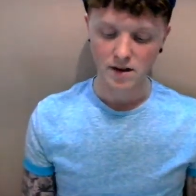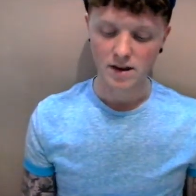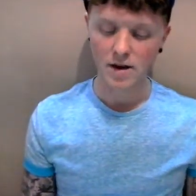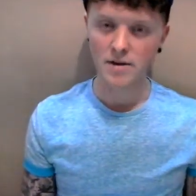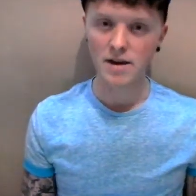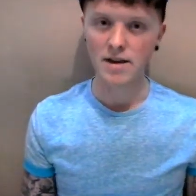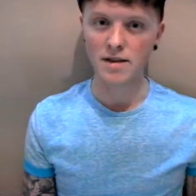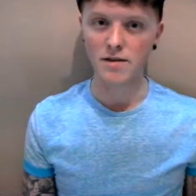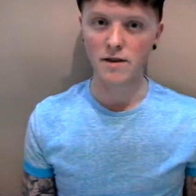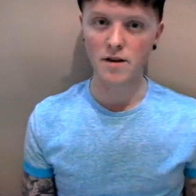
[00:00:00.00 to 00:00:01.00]
Nowadays,
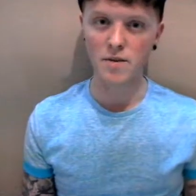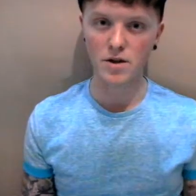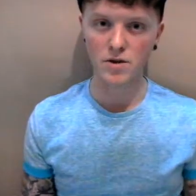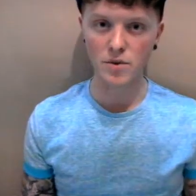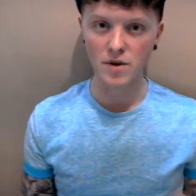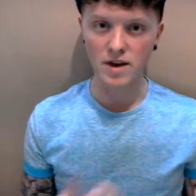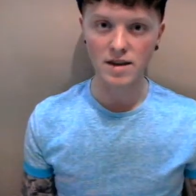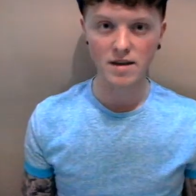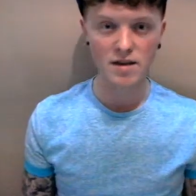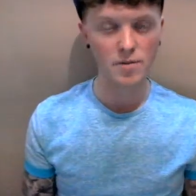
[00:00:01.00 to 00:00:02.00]
it's very much a more
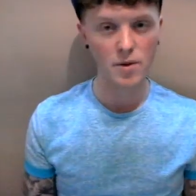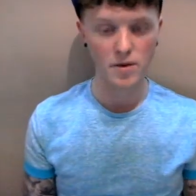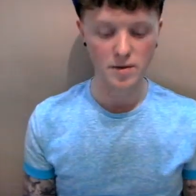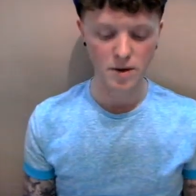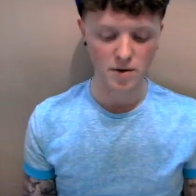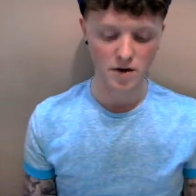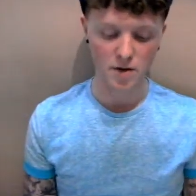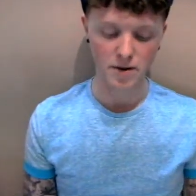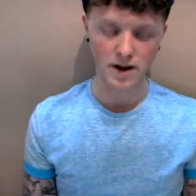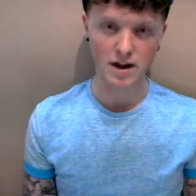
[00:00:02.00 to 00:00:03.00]
easily spoken about
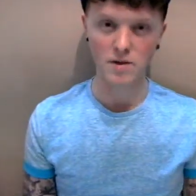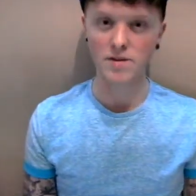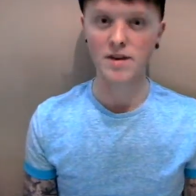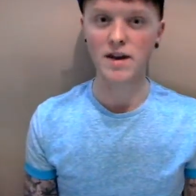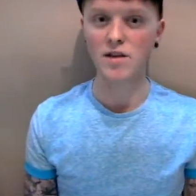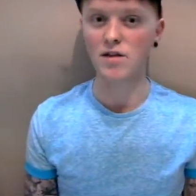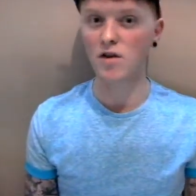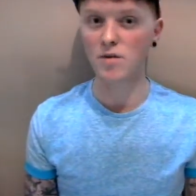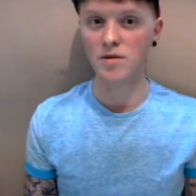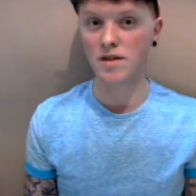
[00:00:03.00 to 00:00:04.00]
topic, and you see it in
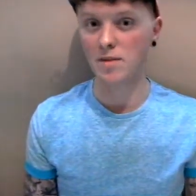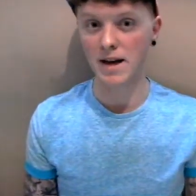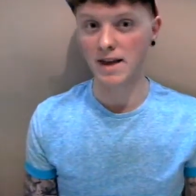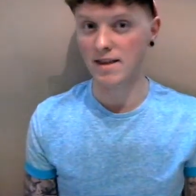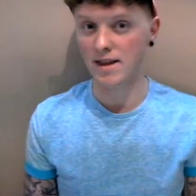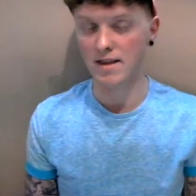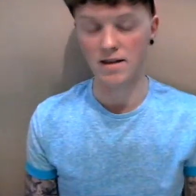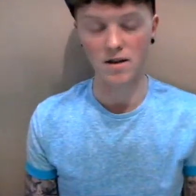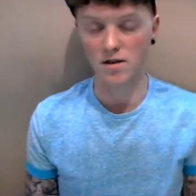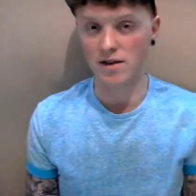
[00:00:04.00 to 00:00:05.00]
soaps and in the magazines
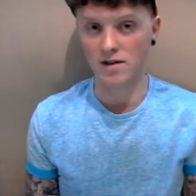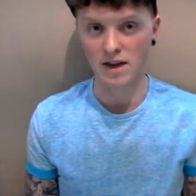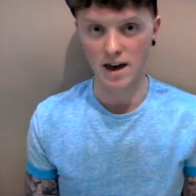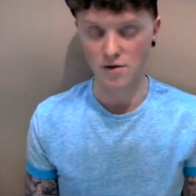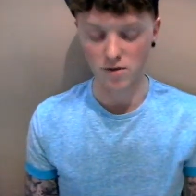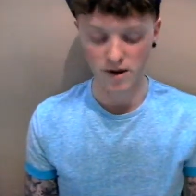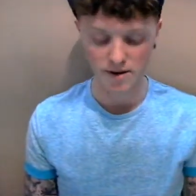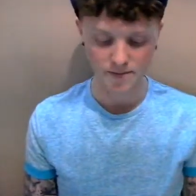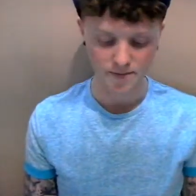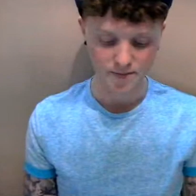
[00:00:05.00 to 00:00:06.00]
and on TV everywhere.